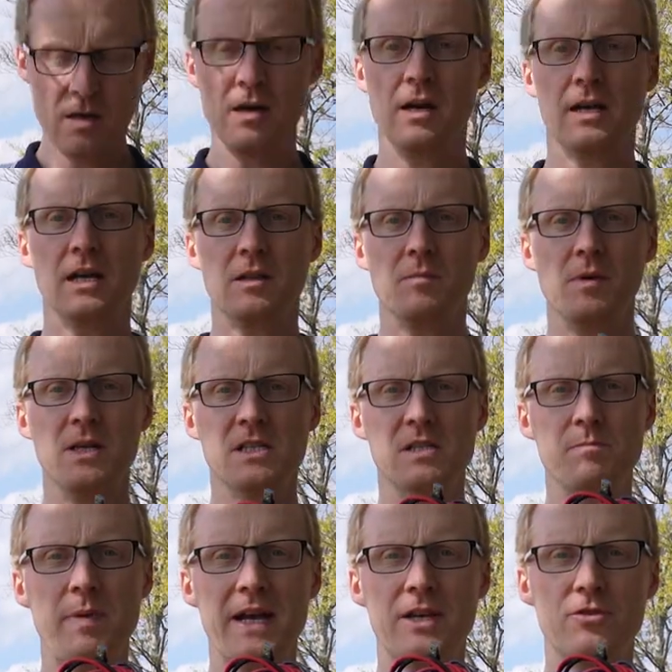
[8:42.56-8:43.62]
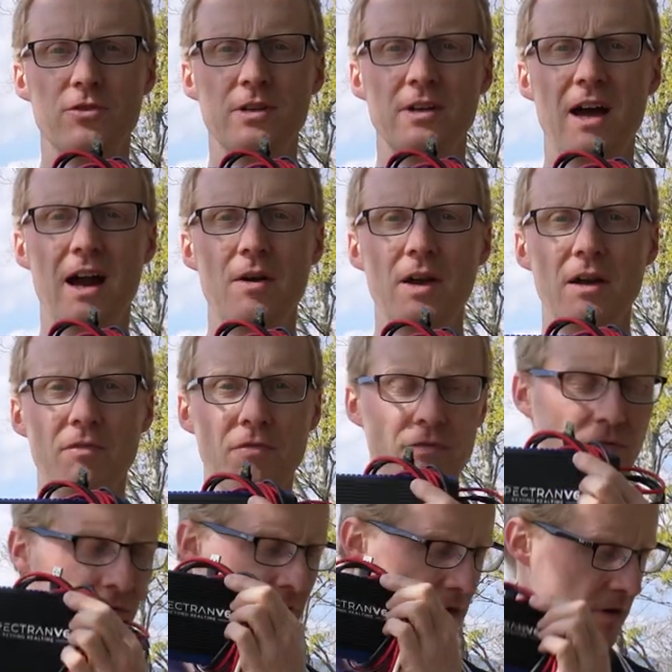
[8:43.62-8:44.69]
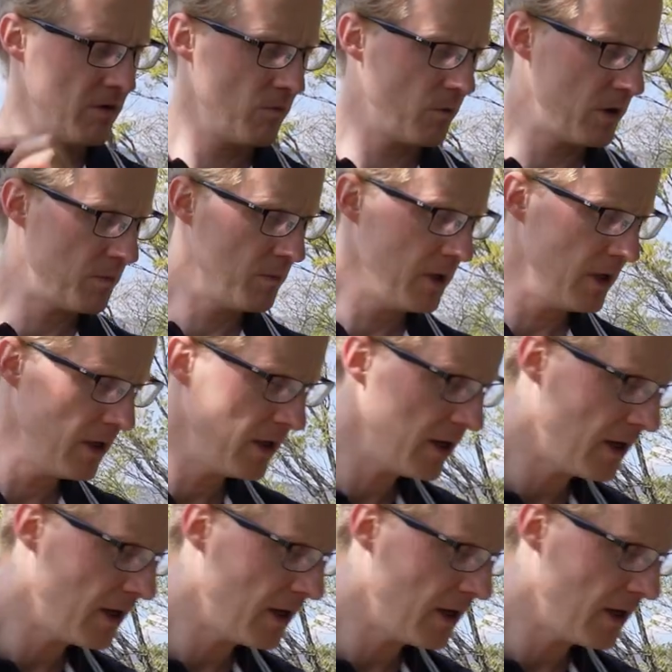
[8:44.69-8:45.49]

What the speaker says: I got my Spectron RF with me